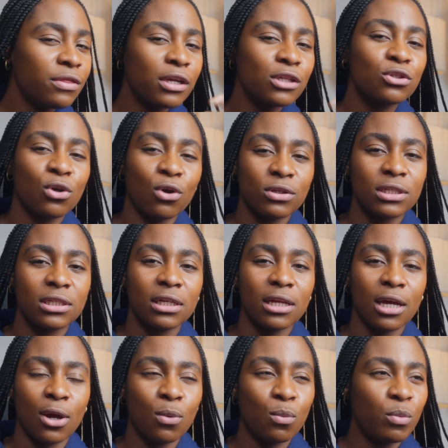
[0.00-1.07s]
thing to
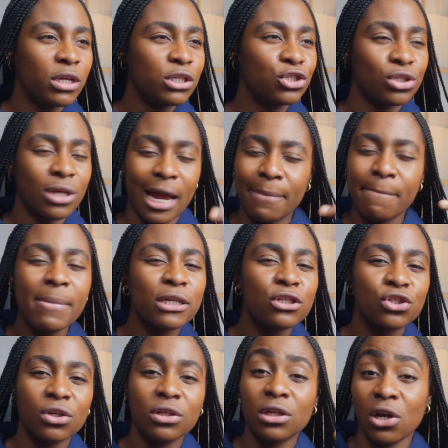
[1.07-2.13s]
consider, which I
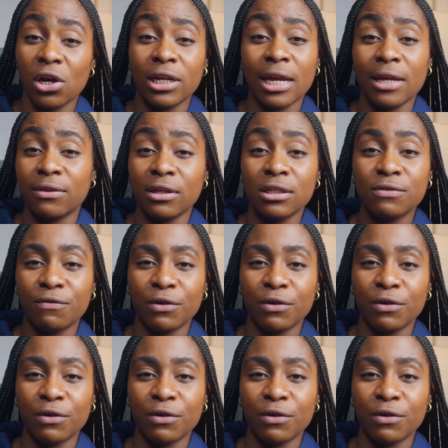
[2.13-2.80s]
mentioned earlier in this